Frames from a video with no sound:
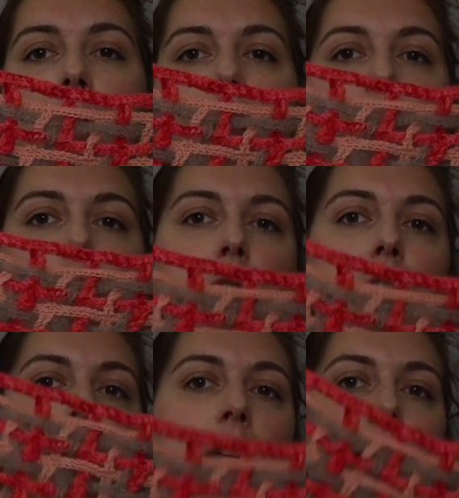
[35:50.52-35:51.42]
now
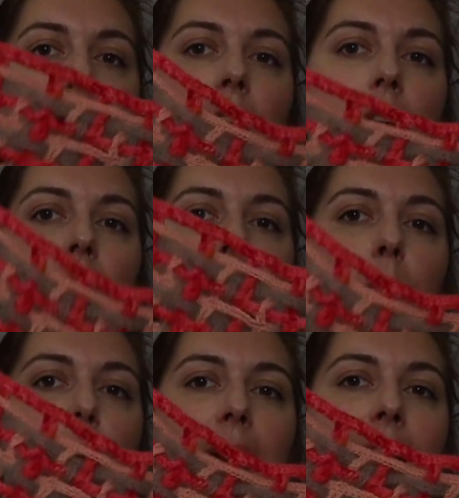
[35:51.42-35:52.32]
crocheting the
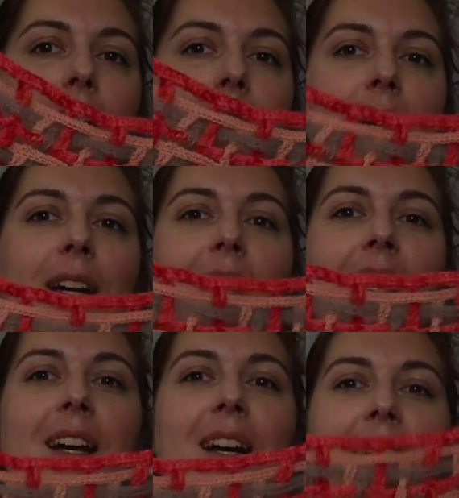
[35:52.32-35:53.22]
back.
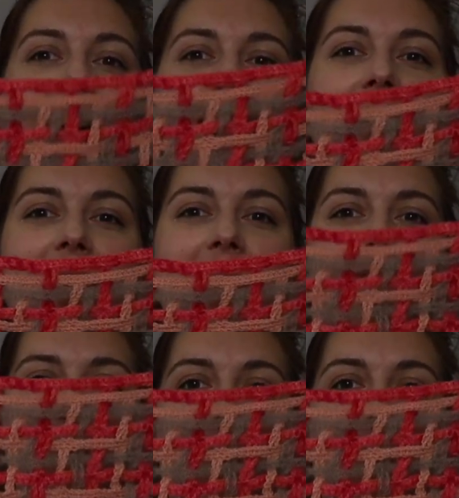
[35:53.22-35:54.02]
And